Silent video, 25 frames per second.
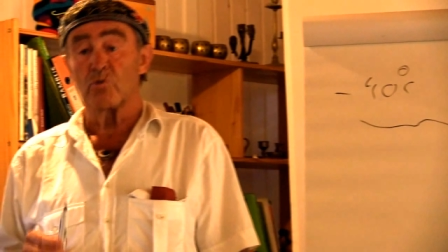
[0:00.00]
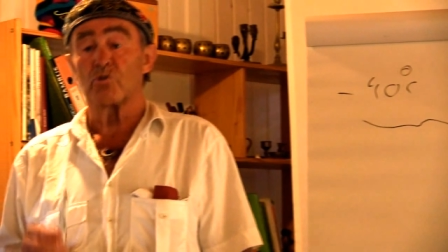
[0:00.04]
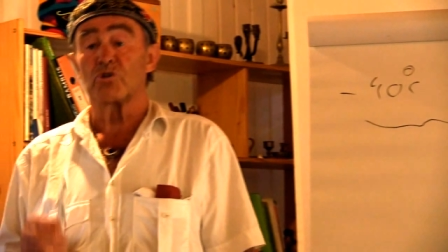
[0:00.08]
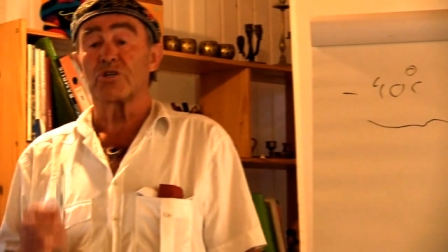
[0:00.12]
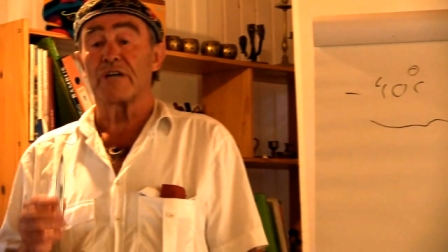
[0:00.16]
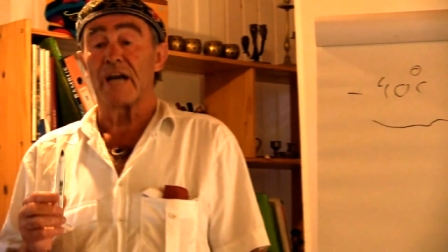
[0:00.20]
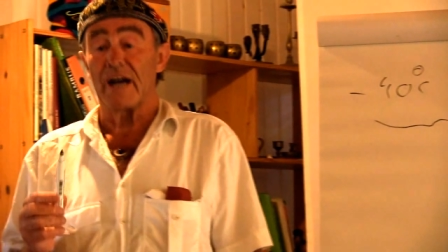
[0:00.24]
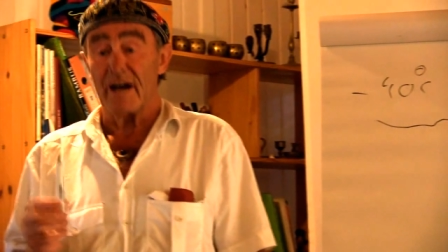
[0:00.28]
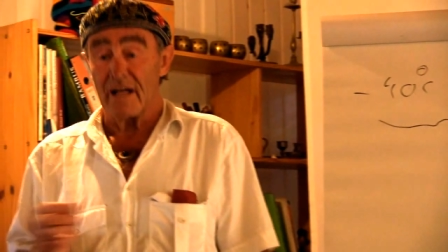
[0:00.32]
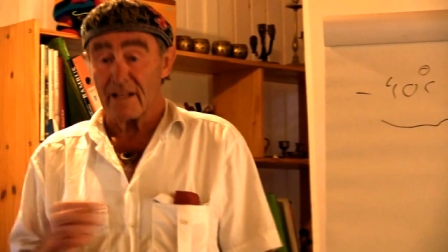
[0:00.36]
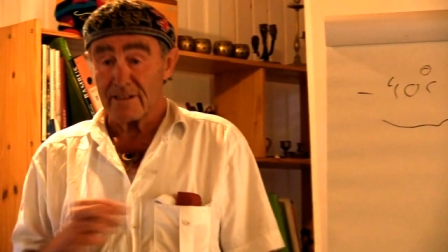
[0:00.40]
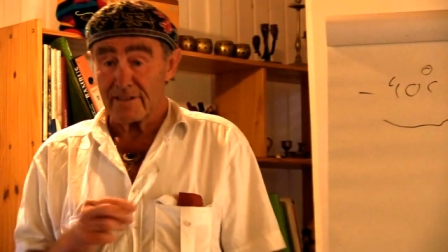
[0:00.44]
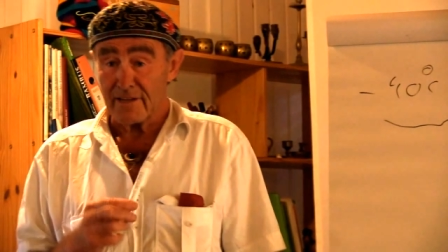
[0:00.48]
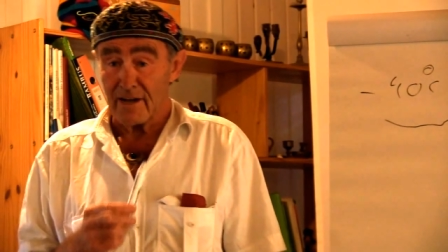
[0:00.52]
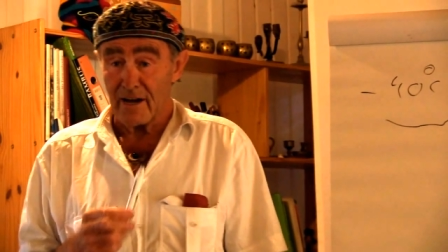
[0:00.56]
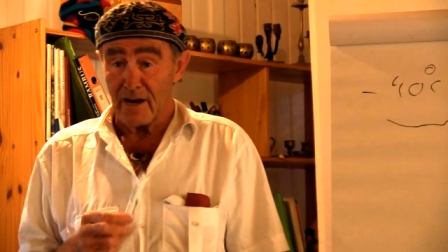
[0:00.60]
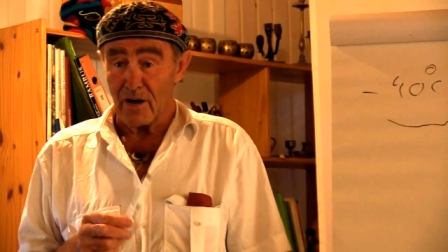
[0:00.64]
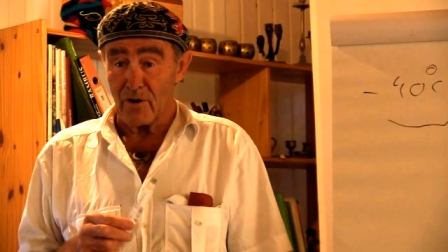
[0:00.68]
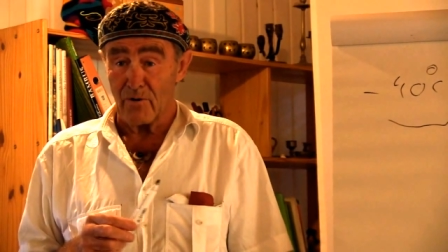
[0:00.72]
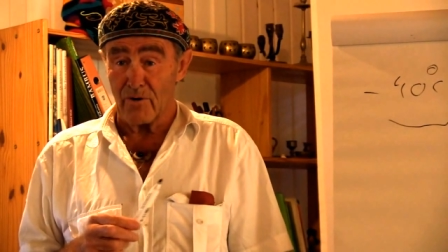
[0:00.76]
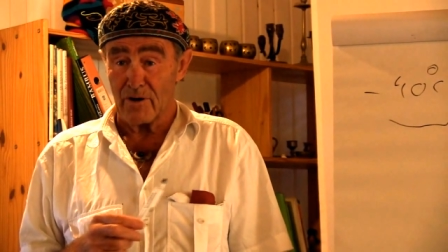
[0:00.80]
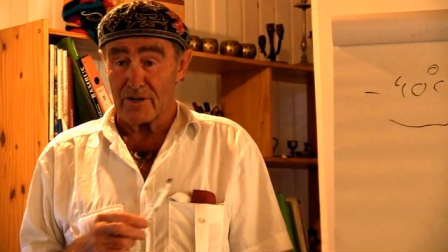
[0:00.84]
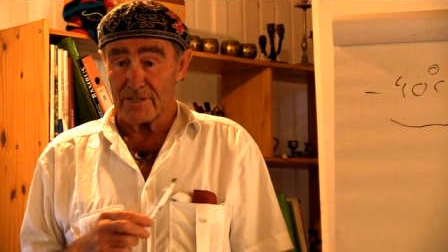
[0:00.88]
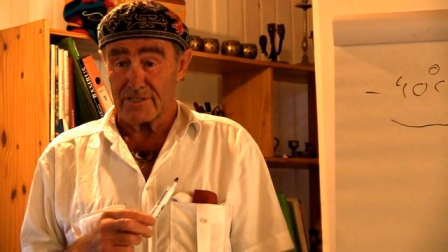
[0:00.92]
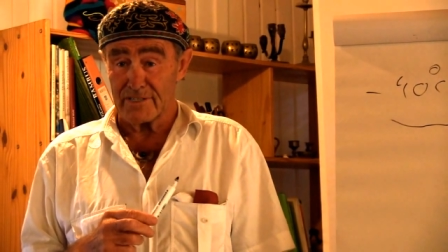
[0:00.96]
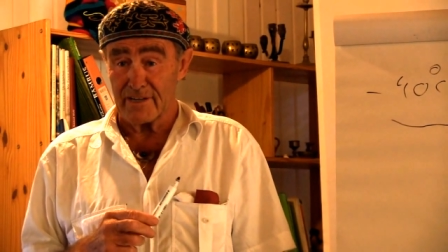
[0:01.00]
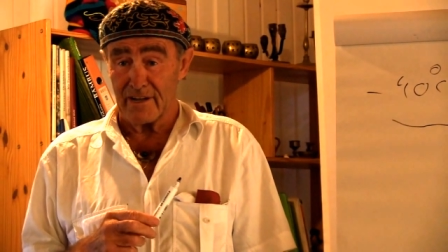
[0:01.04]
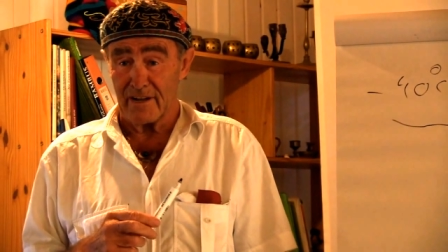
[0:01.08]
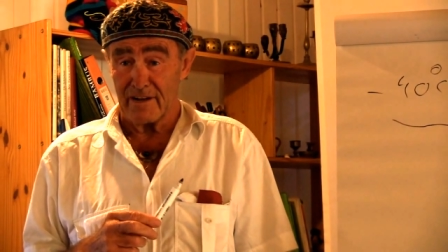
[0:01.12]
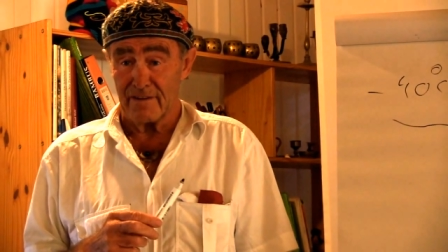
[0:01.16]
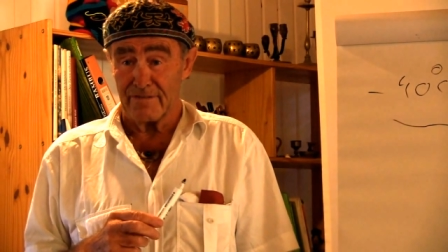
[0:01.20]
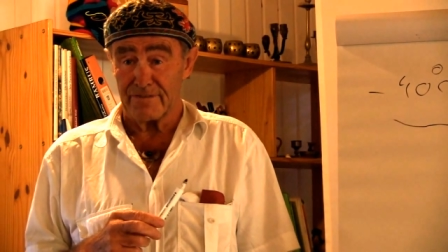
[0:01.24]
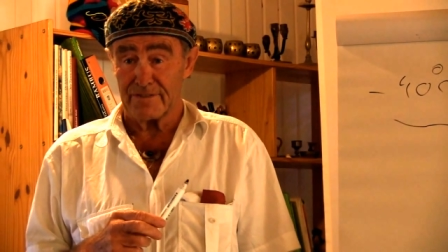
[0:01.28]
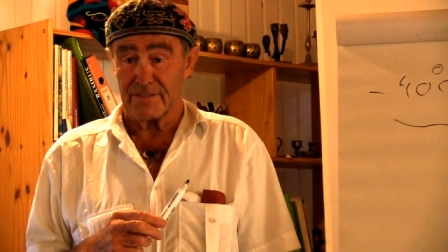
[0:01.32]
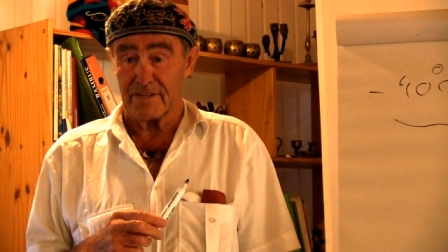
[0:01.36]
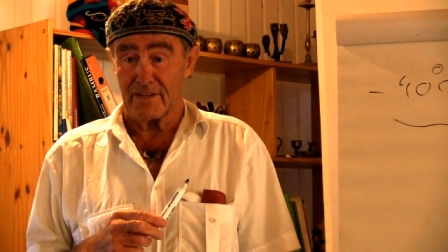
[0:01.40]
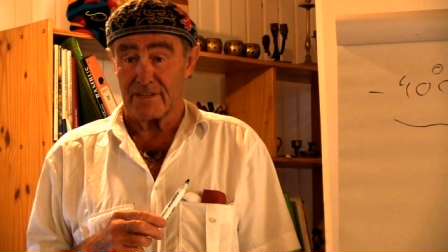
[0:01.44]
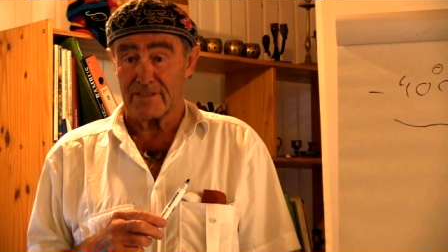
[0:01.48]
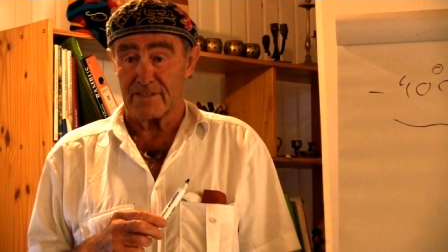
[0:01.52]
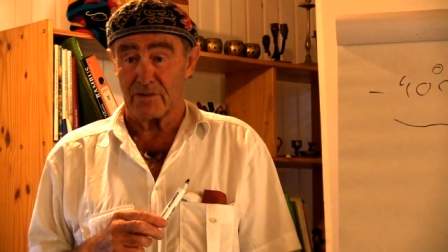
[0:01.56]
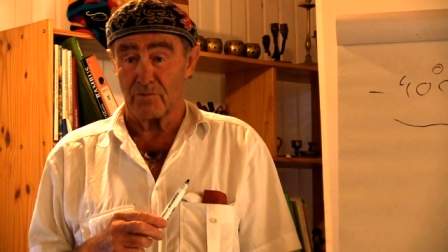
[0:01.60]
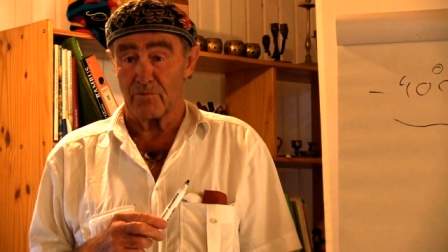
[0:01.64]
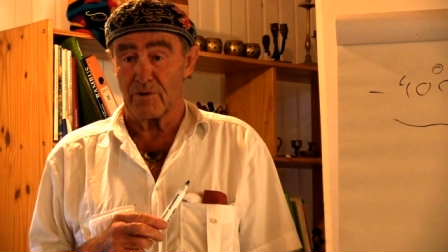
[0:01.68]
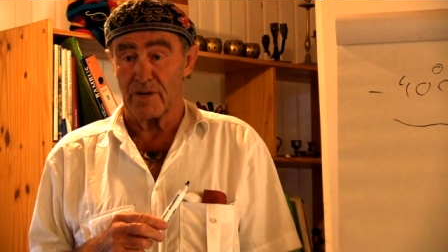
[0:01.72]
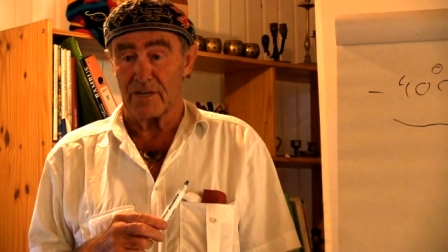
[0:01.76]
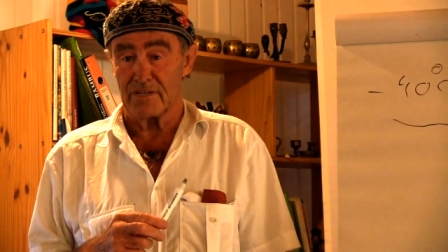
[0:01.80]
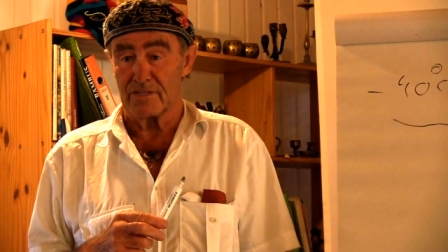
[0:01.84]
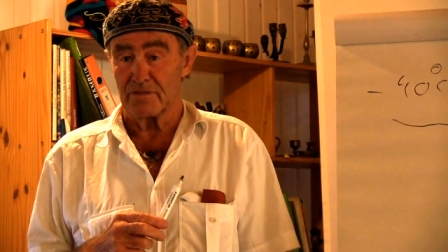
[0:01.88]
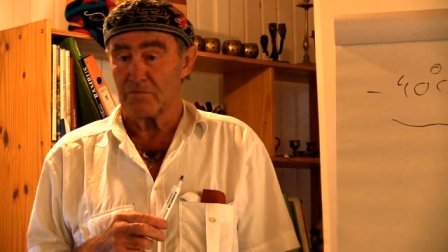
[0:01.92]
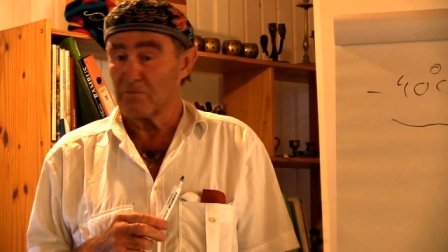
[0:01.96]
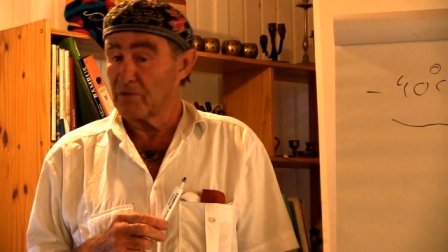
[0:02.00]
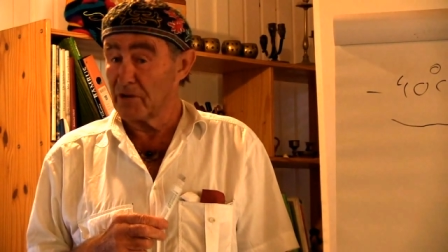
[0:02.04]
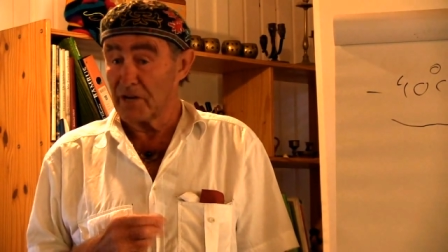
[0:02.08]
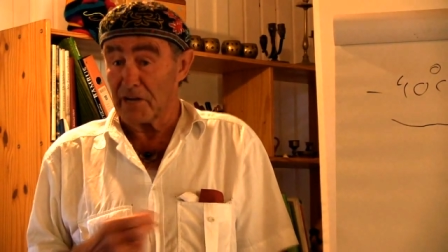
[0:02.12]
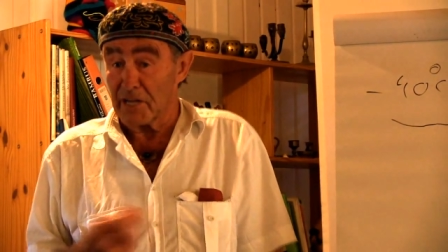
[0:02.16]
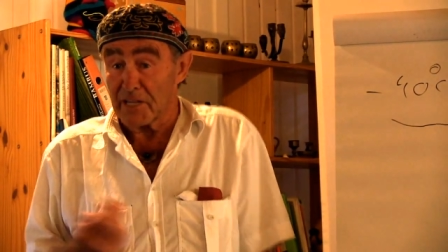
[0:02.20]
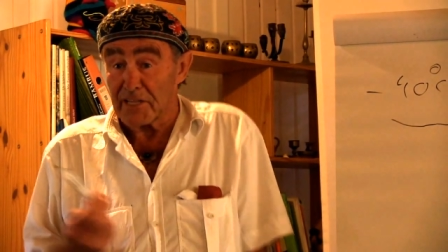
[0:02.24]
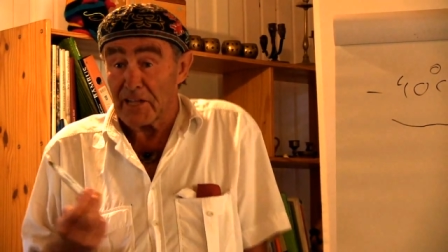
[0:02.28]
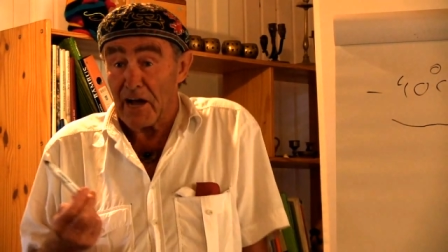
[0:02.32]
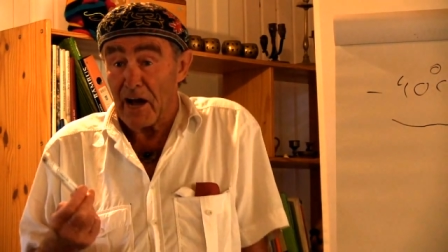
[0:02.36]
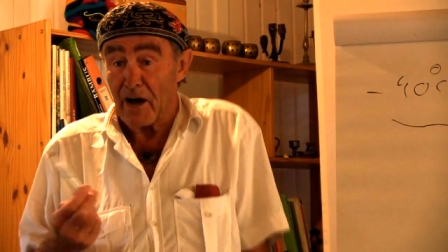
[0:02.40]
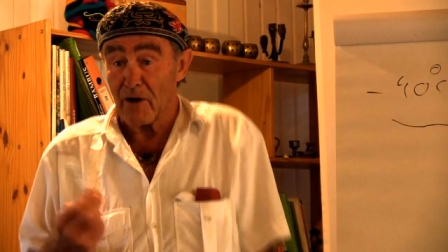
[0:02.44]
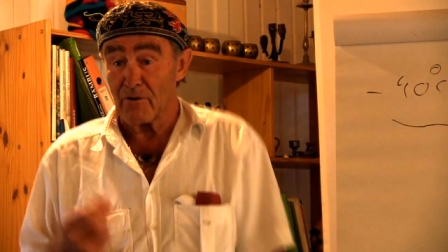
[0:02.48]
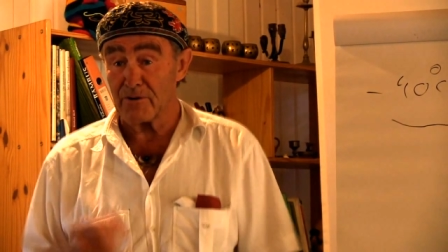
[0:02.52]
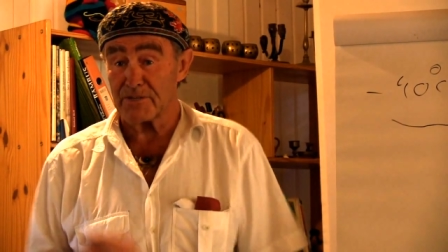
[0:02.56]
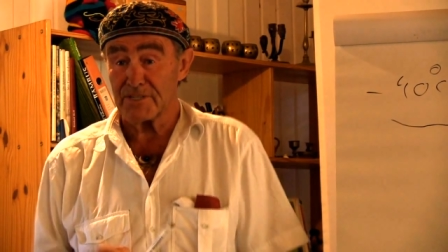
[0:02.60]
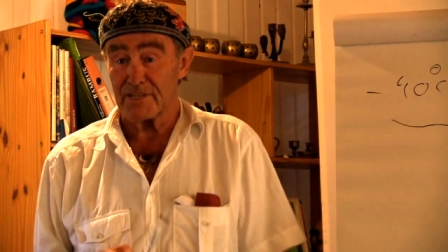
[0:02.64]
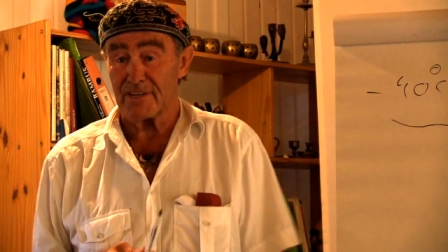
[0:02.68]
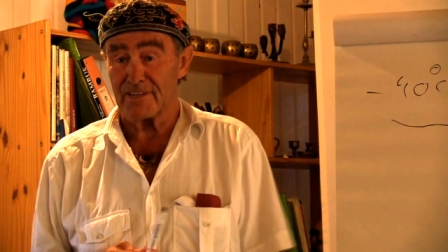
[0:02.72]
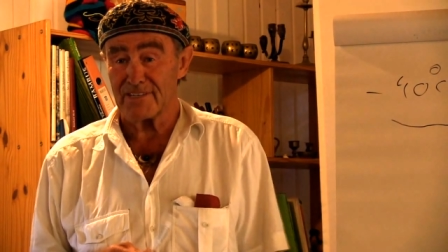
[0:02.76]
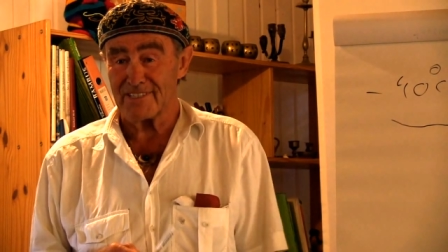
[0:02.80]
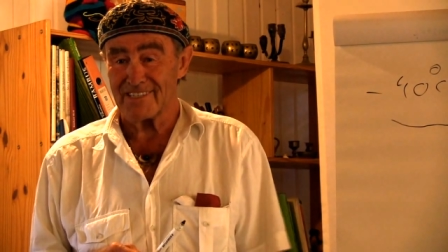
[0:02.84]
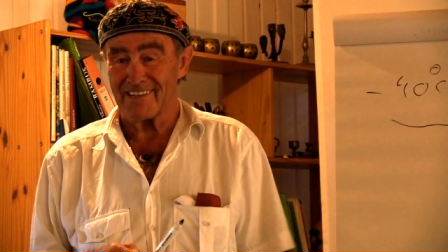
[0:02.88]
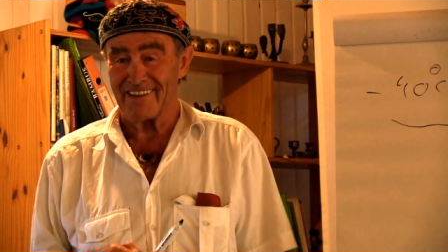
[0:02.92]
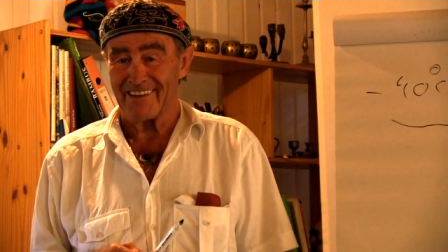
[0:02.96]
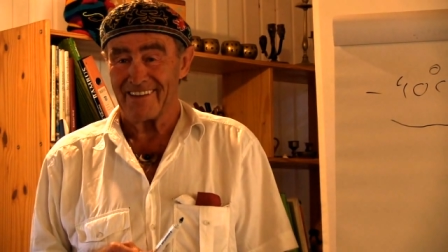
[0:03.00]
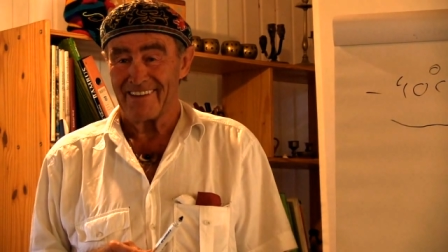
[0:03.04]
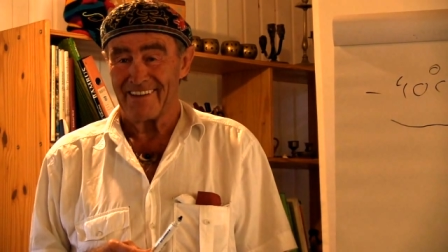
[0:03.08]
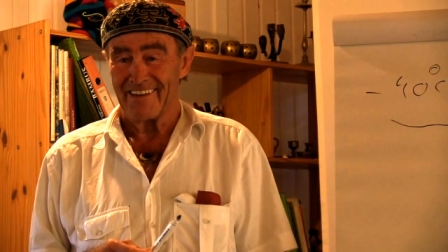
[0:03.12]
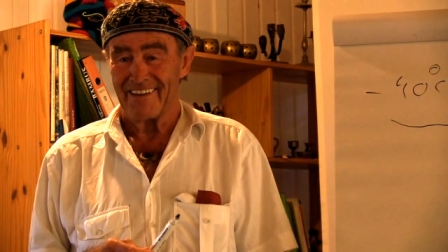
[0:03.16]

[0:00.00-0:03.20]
to shelter ourselves. That's the reason we need houses.